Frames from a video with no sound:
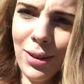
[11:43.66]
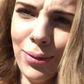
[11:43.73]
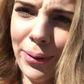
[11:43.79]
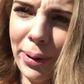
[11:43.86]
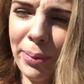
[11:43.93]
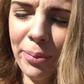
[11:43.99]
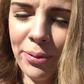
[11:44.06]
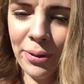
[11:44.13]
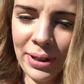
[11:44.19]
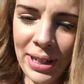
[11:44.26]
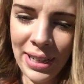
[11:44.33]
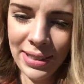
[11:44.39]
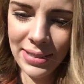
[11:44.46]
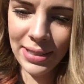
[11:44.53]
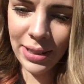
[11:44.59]
day off work before
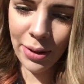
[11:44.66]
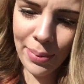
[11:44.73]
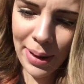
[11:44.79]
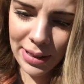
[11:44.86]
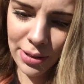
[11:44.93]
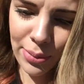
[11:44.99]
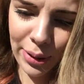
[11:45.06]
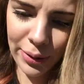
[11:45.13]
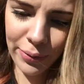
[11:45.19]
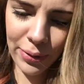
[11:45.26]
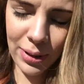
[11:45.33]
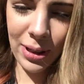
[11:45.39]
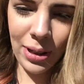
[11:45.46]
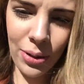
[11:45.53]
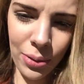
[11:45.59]
he has to go back to work
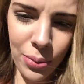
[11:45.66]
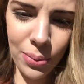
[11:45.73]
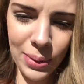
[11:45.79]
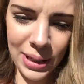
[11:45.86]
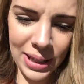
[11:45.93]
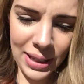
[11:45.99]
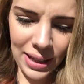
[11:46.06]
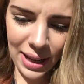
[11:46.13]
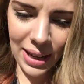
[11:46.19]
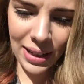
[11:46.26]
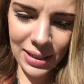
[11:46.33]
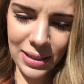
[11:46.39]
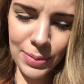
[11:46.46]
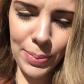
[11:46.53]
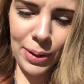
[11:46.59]
for a whole week.
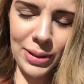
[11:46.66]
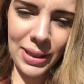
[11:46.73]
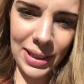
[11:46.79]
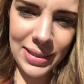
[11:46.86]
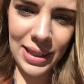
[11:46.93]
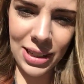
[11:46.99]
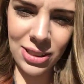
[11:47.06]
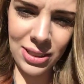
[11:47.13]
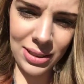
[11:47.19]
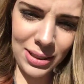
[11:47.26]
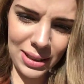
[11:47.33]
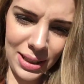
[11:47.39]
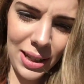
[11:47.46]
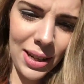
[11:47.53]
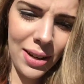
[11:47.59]
And his birthday is
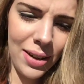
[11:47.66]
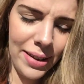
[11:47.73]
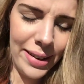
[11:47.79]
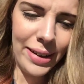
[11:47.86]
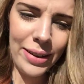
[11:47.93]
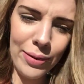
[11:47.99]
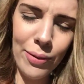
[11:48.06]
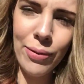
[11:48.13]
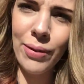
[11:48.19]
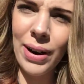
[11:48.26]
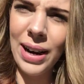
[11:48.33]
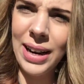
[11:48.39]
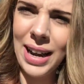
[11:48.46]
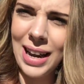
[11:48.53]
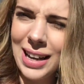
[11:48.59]
actually on
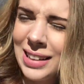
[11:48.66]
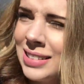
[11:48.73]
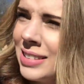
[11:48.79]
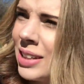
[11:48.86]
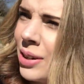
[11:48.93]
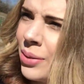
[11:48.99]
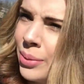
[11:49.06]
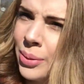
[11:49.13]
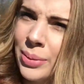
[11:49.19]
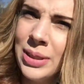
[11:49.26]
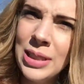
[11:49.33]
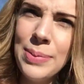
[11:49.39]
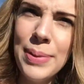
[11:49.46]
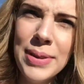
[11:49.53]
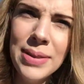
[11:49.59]
Friday, so we're
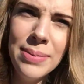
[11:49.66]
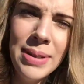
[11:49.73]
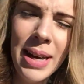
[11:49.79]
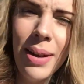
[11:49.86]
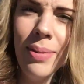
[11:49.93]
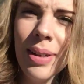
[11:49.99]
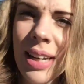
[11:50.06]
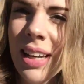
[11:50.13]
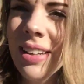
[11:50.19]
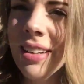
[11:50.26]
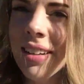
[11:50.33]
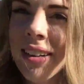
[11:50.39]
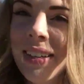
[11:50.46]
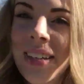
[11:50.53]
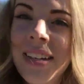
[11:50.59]
wanting to spend some time
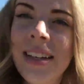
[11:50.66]
together.